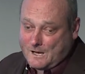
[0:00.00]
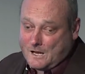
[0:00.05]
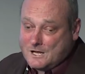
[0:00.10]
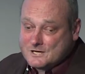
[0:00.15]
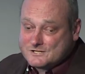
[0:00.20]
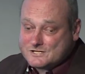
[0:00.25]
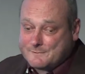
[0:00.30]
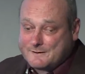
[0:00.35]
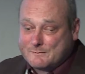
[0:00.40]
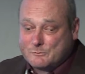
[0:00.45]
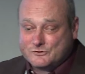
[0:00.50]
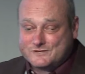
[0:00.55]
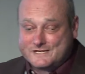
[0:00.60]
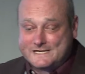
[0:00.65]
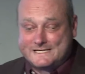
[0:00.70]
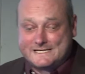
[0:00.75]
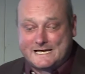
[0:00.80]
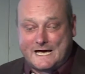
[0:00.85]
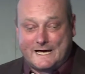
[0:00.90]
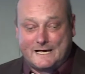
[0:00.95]
So a bit more
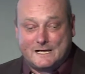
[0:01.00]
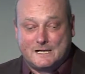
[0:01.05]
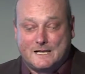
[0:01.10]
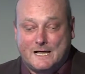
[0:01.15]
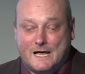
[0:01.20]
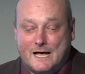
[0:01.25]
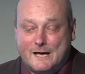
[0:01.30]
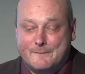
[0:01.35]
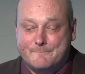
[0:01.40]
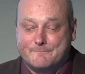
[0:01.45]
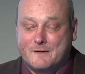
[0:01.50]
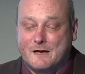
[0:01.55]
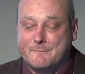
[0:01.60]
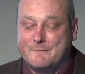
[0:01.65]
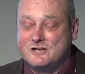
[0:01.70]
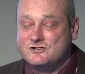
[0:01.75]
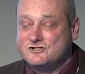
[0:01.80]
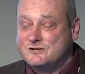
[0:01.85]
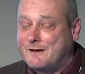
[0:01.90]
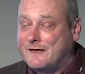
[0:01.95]
detail. I
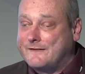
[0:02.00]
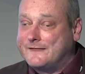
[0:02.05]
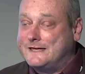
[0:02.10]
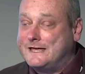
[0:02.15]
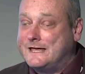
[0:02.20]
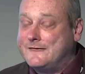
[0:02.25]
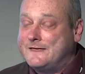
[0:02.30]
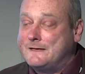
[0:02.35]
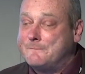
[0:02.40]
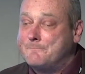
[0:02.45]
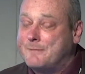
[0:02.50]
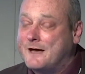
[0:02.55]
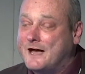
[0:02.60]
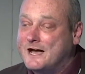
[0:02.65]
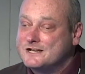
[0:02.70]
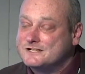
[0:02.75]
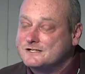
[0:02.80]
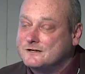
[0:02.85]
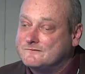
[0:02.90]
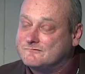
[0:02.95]
mentioned about the
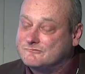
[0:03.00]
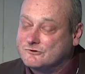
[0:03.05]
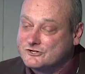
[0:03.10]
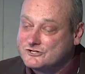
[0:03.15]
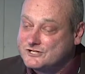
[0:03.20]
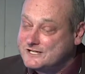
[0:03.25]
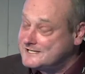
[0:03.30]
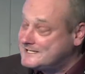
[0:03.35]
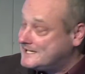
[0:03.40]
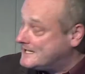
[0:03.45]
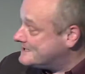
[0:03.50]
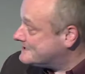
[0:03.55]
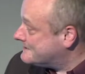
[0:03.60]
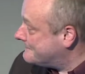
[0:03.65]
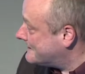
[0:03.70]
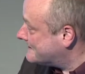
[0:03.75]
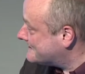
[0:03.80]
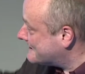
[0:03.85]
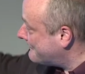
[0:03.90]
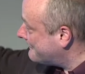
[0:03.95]
impacts of rushes. Here's some
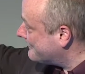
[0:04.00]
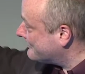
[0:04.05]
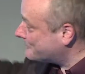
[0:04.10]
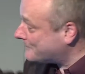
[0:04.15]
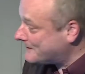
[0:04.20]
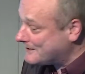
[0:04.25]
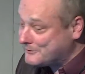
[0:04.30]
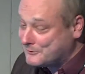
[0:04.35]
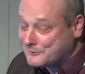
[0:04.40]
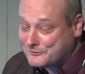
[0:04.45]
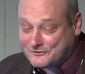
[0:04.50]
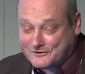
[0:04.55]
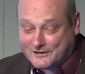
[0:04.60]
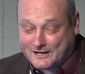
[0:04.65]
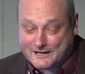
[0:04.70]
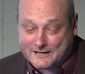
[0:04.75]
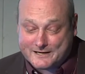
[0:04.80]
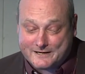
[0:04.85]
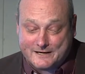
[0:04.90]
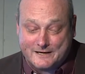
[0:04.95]
examples what it looks
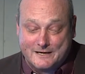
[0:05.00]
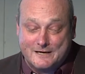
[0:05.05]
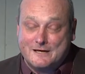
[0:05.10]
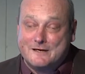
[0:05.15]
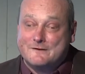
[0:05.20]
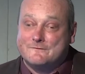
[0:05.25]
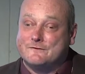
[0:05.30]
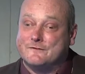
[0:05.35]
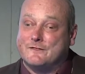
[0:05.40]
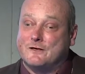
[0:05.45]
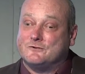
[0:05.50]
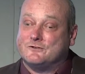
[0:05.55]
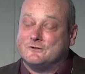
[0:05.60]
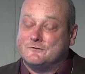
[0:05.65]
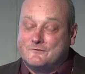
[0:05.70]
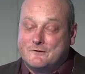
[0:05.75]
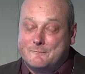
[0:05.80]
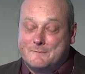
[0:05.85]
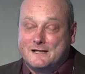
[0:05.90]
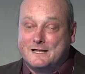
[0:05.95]
like for those
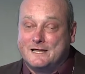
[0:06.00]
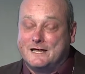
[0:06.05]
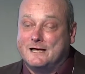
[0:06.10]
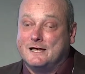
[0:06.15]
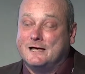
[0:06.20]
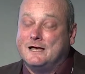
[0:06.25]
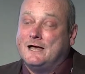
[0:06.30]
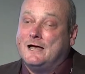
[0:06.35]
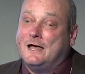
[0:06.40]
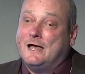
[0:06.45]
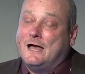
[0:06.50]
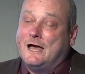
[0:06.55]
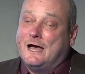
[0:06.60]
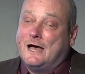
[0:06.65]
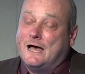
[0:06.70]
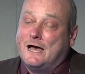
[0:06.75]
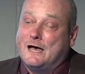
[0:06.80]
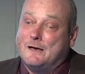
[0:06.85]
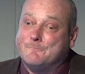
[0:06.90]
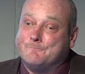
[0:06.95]
unfamiliar.
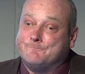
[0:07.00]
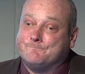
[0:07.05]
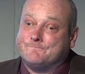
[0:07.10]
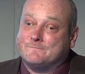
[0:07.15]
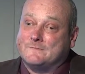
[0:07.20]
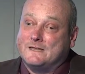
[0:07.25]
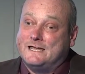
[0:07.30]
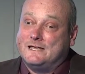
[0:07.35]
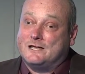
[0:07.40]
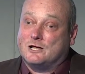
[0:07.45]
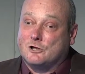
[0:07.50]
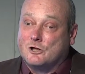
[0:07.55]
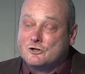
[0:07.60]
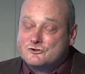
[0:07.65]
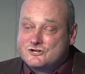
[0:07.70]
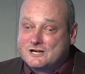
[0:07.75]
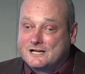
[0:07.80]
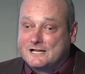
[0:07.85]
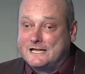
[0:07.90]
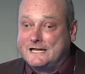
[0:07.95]

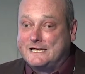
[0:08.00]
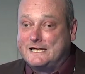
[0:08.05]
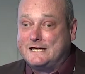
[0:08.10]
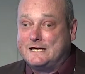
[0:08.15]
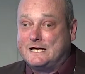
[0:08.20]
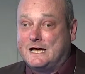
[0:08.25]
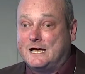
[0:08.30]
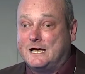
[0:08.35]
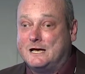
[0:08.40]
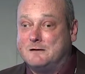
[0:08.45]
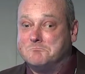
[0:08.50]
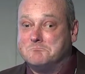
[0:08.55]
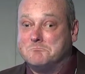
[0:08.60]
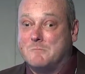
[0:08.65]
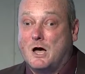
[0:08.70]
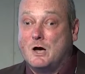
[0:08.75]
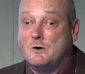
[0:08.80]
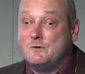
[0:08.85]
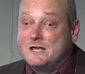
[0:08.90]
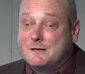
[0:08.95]
Ecologically,
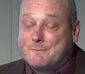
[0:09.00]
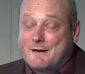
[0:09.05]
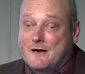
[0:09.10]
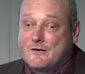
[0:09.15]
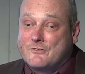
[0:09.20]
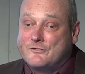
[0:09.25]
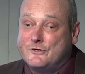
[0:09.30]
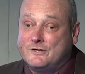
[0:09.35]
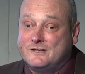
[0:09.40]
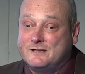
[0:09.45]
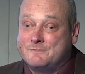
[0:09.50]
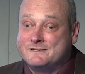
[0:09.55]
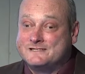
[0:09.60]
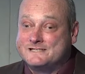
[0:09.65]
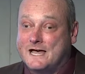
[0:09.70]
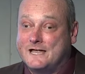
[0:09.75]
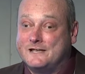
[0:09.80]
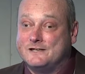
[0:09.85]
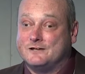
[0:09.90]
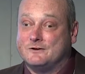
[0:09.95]
only about
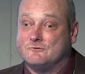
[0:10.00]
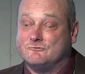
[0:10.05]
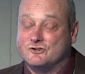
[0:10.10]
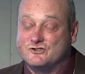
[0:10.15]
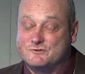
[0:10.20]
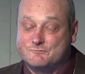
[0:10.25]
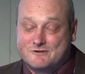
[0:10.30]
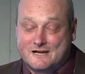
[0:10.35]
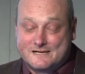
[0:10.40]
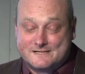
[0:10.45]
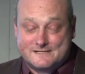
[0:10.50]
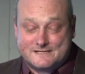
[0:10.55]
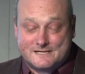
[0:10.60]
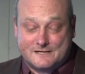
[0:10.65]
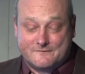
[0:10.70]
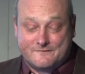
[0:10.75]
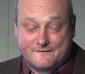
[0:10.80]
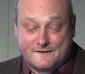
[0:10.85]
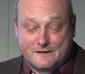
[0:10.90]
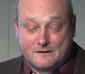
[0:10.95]
30% rush presence in
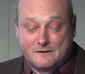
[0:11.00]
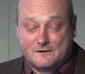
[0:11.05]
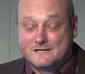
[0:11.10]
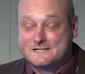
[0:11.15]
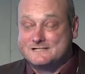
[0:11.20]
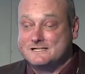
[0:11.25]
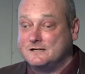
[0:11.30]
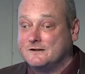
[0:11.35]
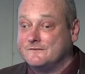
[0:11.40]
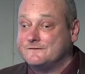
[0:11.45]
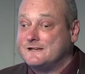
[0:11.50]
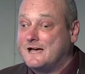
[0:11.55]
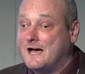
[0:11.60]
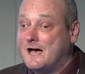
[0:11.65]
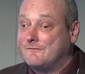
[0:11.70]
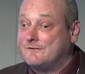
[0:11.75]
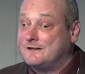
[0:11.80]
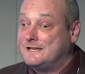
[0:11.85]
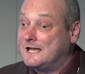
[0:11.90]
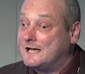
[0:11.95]
a field is enough to
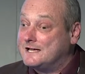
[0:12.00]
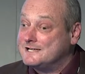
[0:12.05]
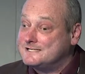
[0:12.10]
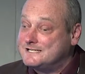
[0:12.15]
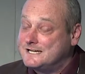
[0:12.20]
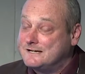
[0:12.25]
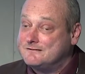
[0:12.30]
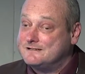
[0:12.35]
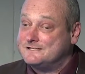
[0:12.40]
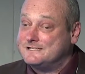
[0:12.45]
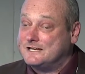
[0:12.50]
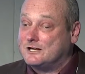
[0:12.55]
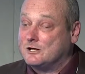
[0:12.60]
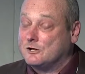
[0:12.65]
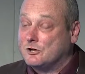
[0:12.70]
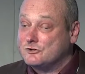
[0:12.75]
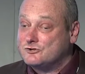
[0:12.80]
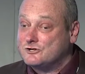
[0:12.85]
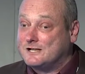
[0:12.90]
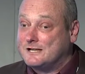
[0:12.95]
have a serious
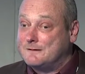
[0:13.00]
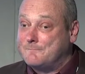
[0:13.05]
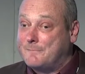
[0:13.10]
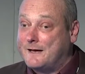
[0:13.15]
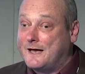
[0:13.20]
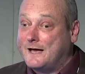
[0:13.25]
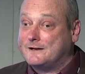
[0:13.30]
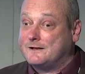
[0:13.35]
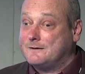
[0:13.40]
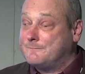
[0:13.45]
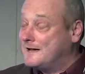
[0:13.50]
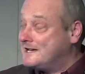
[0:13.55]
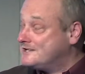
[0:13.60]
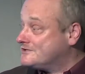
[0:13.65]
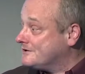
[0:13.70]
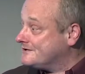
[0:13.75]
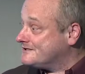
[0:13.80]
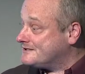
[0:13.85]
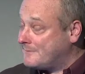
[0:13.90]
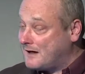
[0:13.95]
ecological impact based
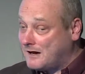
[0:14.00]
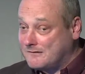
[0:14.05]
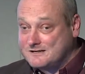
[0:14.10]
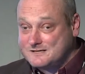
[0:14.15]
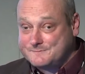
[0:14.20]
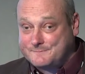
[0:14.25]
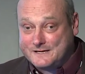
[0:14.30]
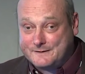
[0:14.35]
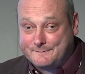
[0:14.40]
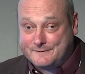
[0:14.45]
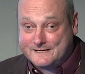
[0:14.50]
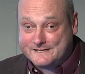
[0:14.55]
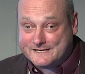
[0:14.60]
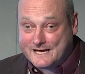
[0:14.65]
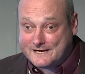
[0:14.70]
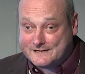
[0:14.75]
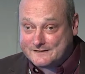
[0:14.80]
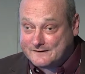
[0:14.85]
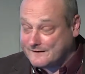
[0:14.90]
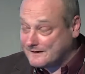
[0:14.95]
on some RSPB
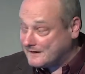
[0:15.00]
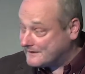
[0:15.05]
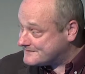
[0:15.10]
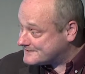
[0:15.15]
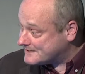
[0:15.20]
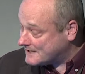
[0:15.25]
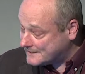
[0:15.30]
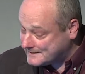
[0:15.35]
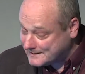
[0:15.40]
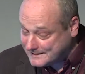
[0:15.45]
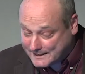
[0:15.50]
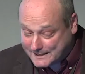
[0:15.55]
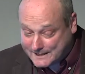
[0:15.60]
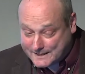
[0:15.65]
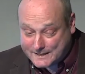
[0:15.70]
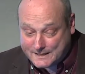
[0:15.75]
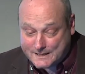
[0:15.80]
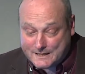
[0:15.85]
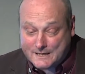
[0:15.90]
data that I've cited here.